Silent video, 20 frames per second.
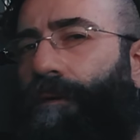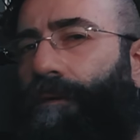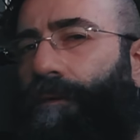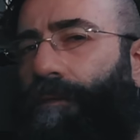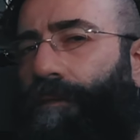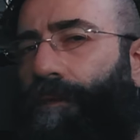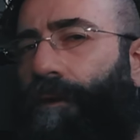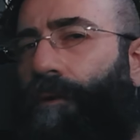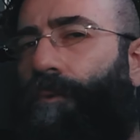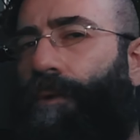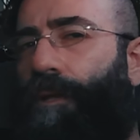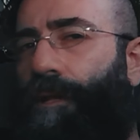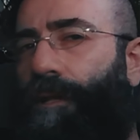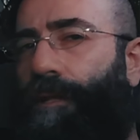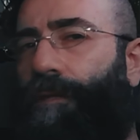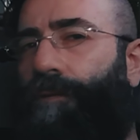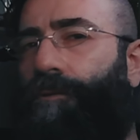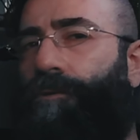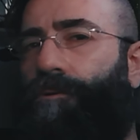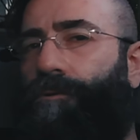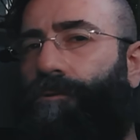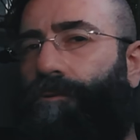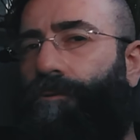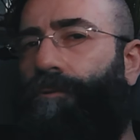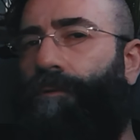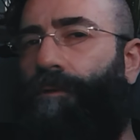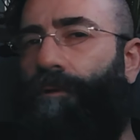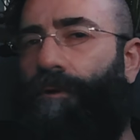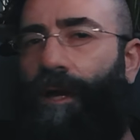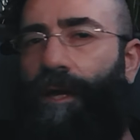They will lead you
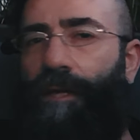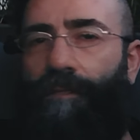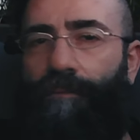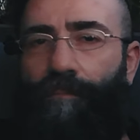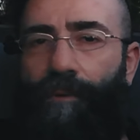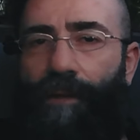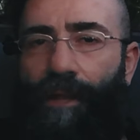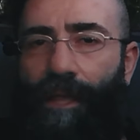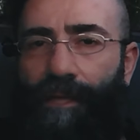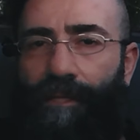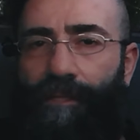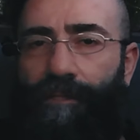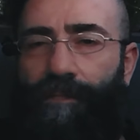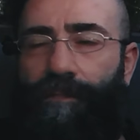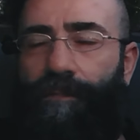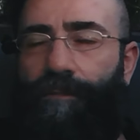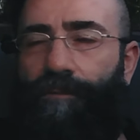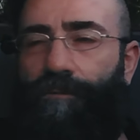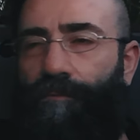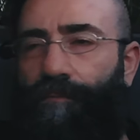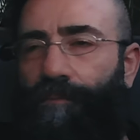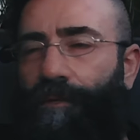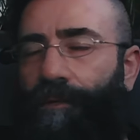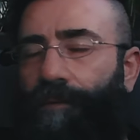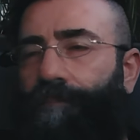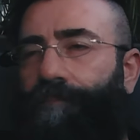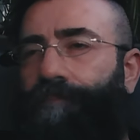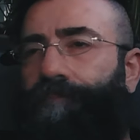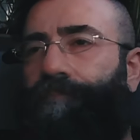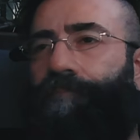to the right place to be.
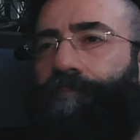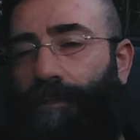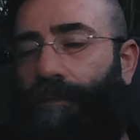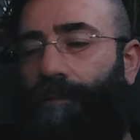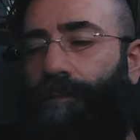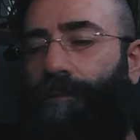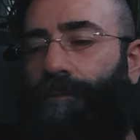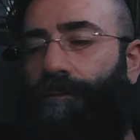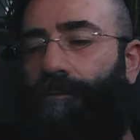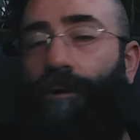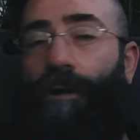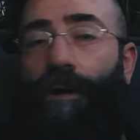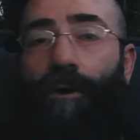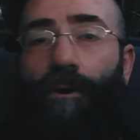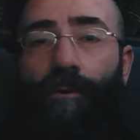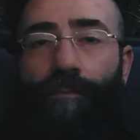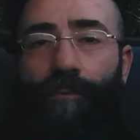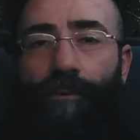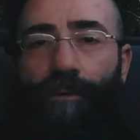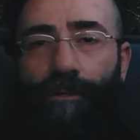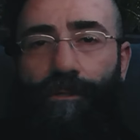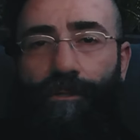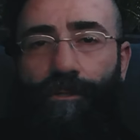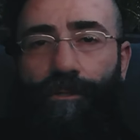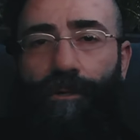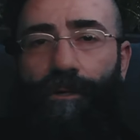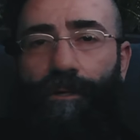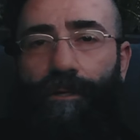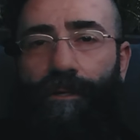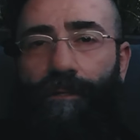So I hope you
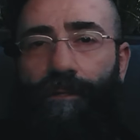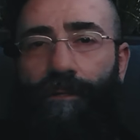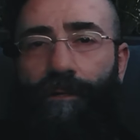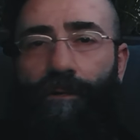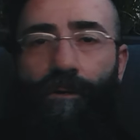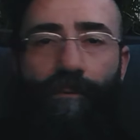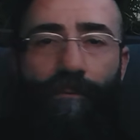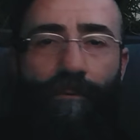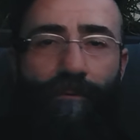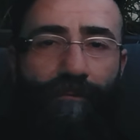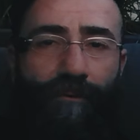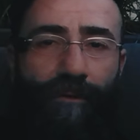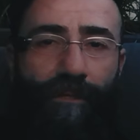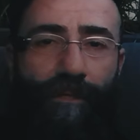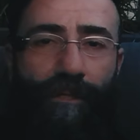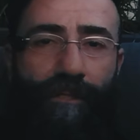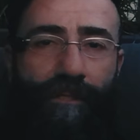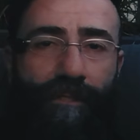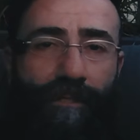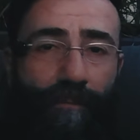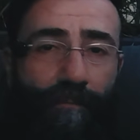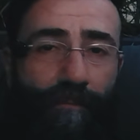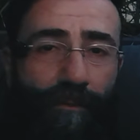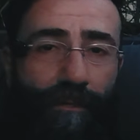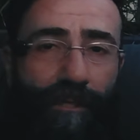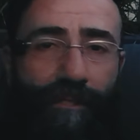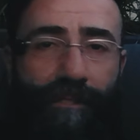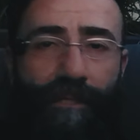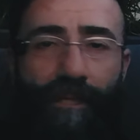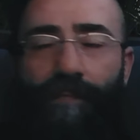enjoy the Chromofonic
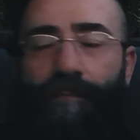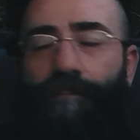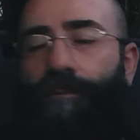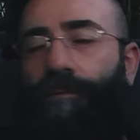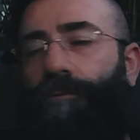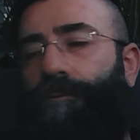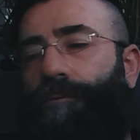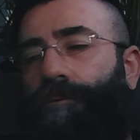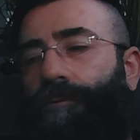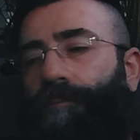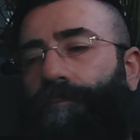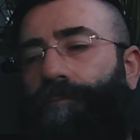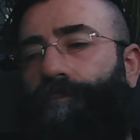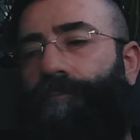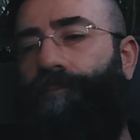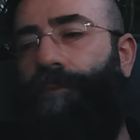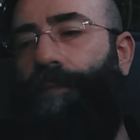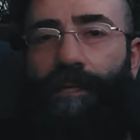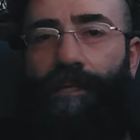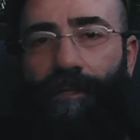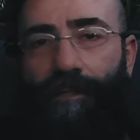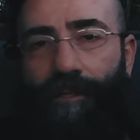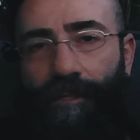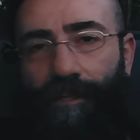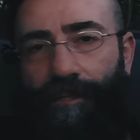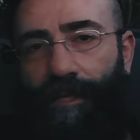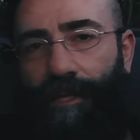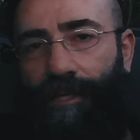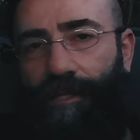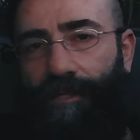sample assessment tool, and until
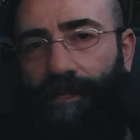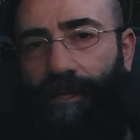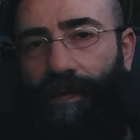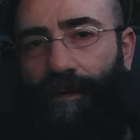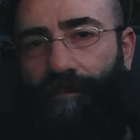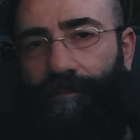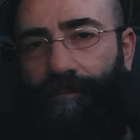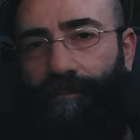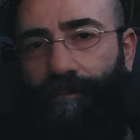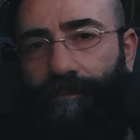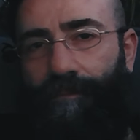next time,